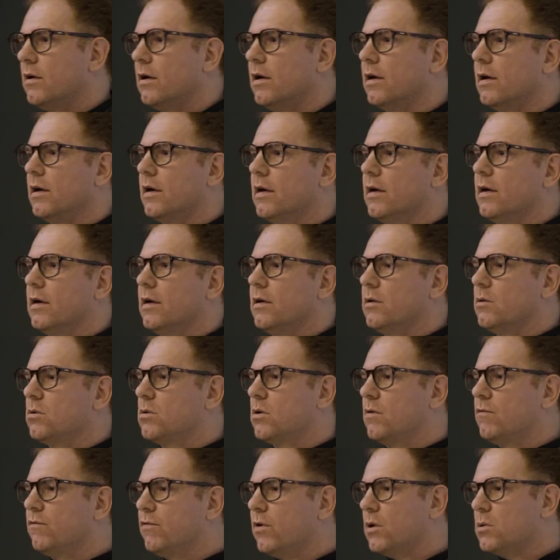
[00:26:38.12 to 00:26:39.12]

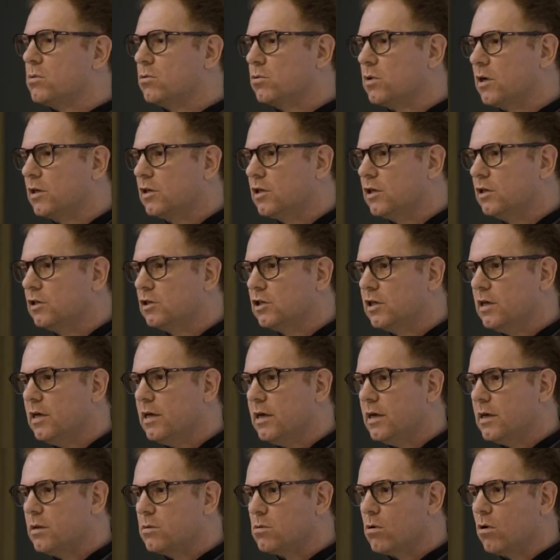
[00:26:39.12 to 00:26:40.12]
the first strategy
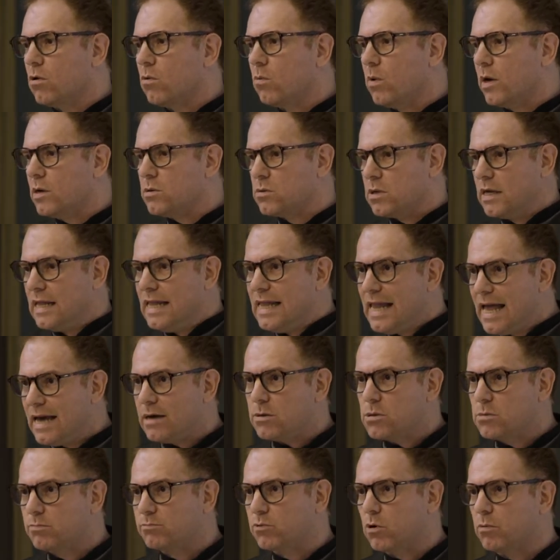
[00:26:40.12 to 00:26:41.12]
is always
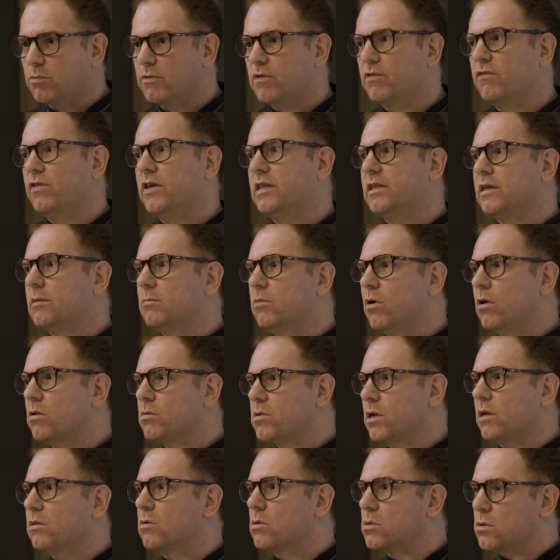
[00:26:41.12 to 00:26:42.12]
less profitable
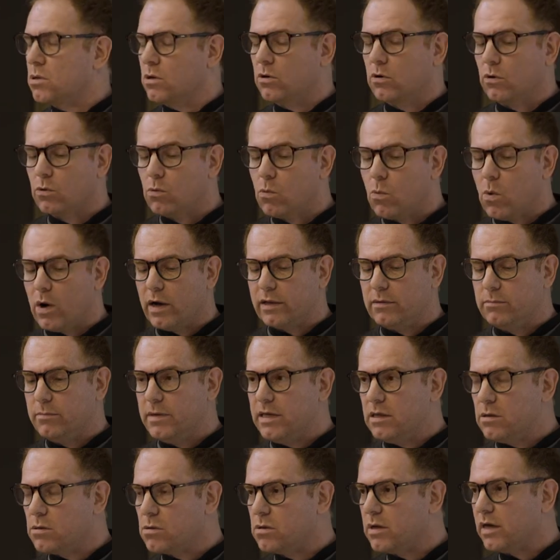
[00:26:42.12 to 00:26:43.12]
than the second one.
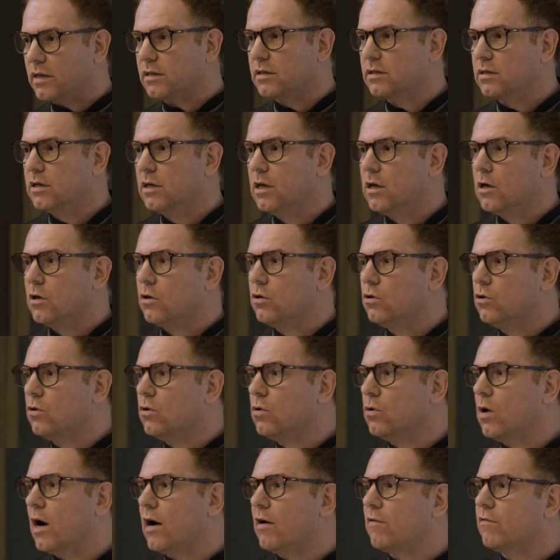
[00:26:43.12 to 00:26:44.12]
Means that
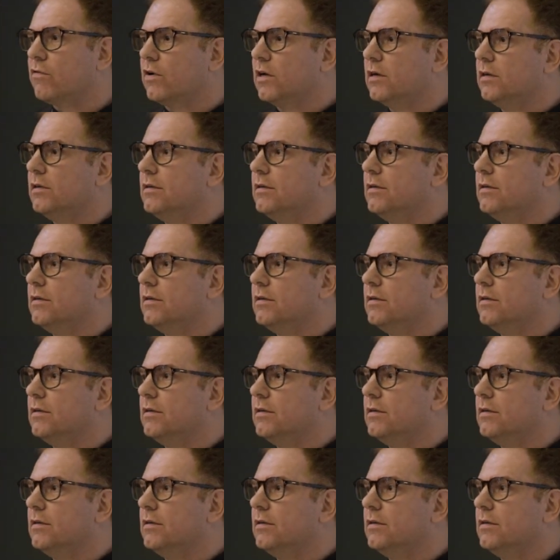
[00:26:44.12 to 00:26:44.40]
you have